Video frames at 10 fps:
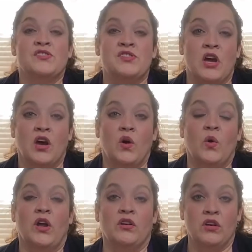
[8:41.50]

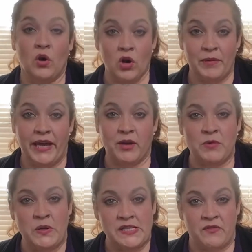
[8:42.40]
So normally at a
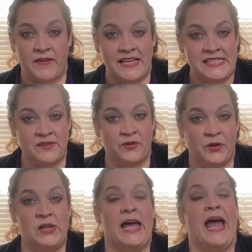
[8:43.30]
music
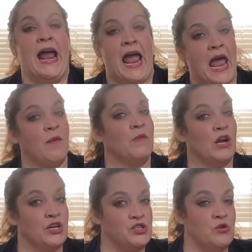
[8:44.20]
festival, I am
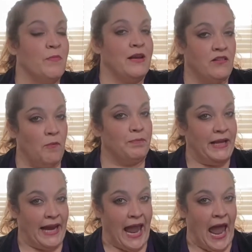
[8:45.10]
gonna do my
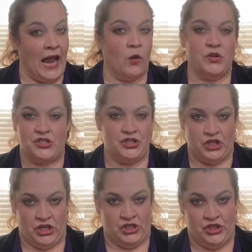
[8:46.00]
dumpling hack, which is
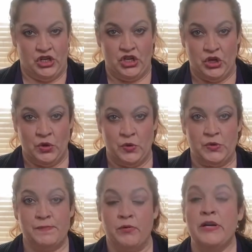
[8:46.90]
just to
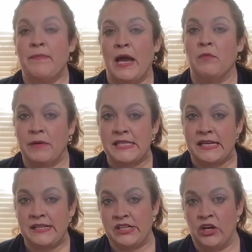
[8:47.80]
use pre-made
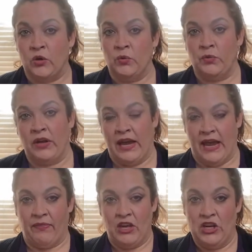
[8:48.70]
biscuit dough, the
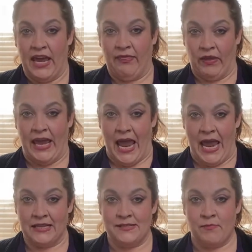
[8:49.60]
kind that you get in the
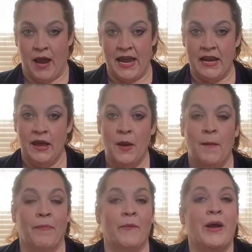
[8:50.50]
cans, right?
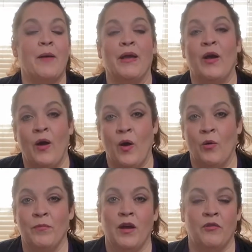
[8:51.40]
But when I'm at
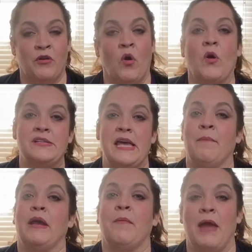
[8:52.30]
home, of course,
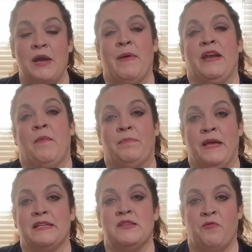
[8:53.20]
I'm gonna make my
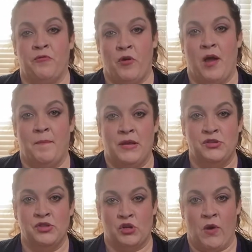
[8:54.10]
dumplings from
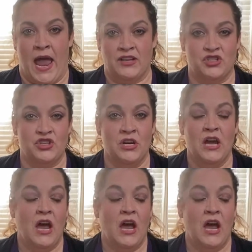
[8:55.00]
scratch.